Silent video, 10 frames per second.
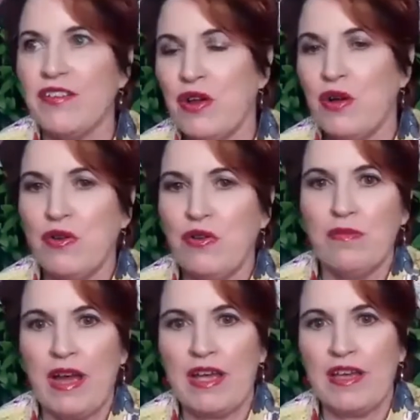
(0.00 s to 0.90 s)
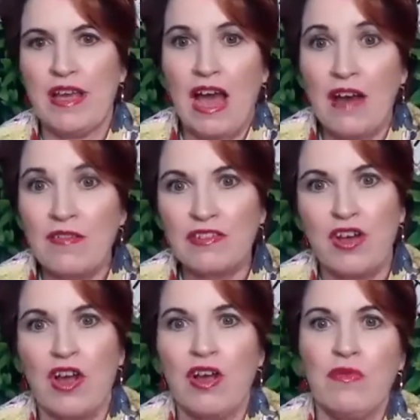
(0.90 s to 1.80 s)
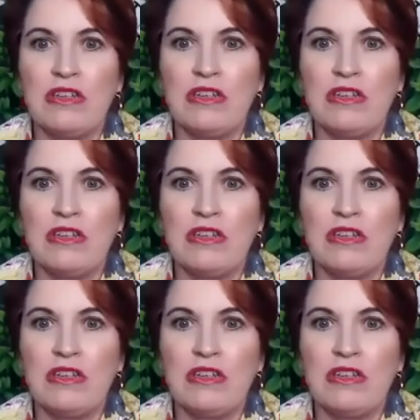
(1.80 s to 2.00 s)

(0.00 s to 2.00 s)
you know, who my avatar and what